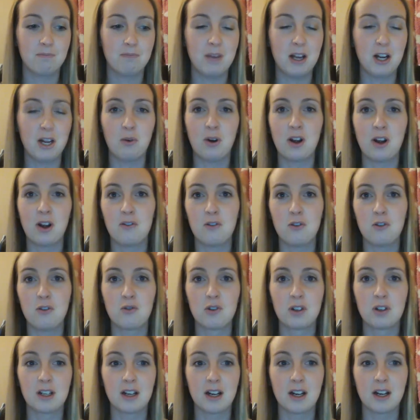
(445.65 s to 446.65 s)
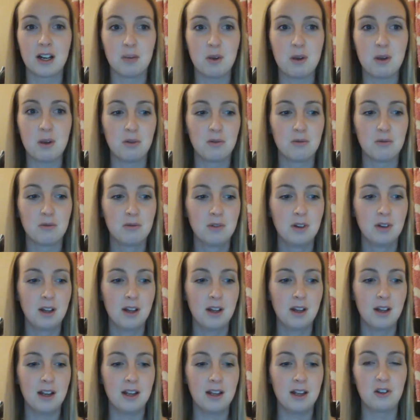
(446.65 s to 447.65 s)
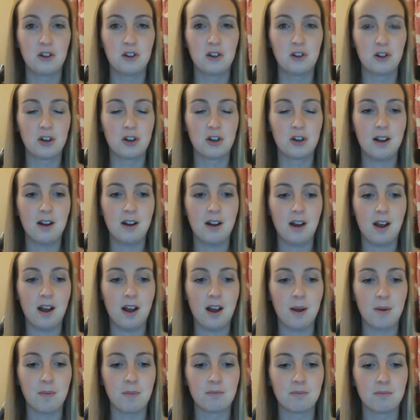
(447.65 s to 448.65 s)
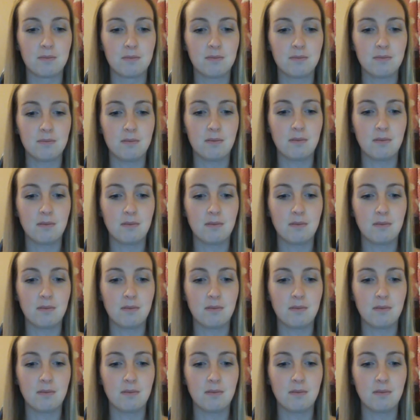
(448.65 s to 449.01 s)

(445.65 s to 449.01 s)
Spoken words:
Met quite a few really nice people in the jury, and